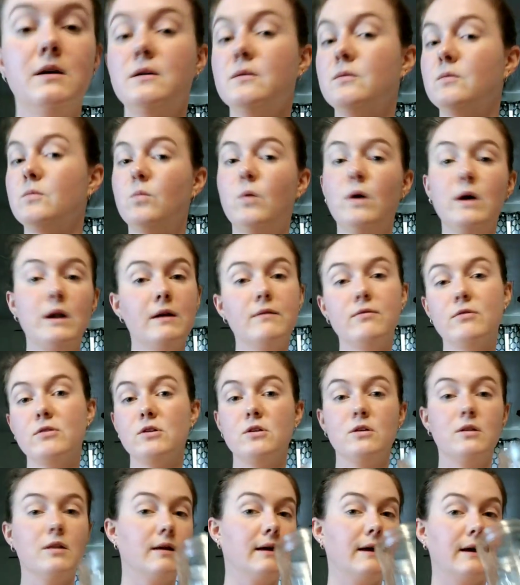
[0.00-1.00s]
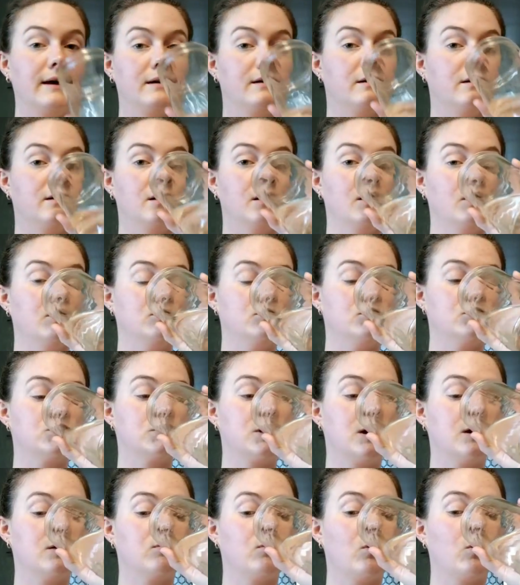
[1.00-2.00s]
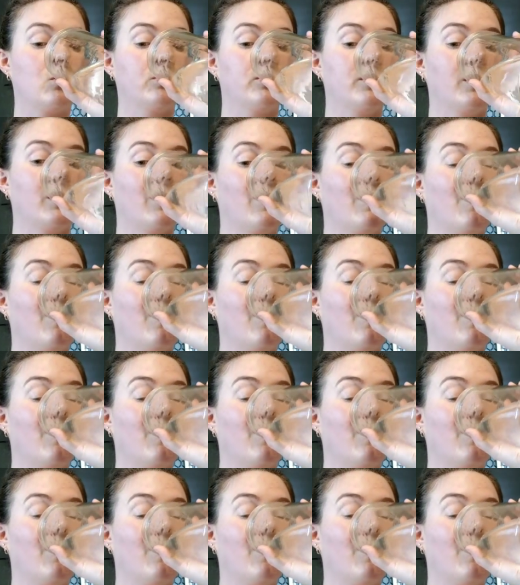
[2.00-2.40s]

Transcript: Whatever you like, you know, just kind of roll through.